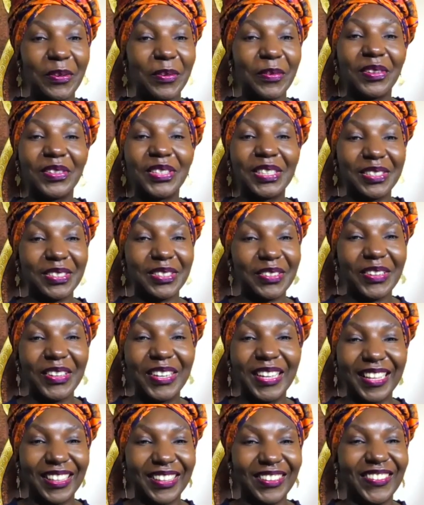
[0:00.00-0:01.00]
There is no
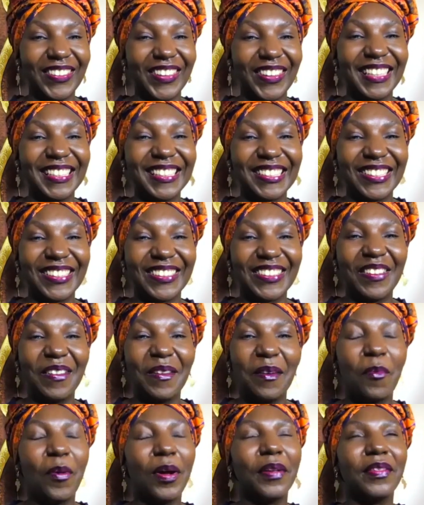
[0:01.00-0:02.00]
other way. So,
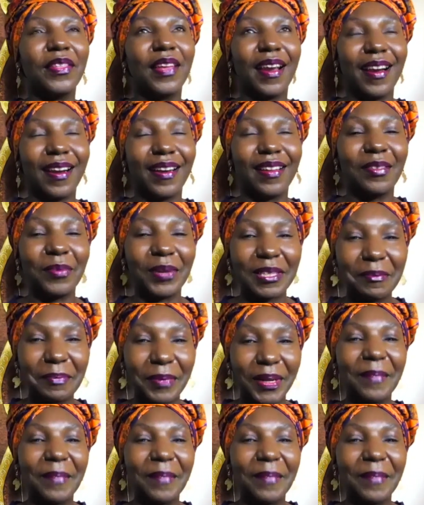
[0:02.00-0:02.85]
well, there are other ways, but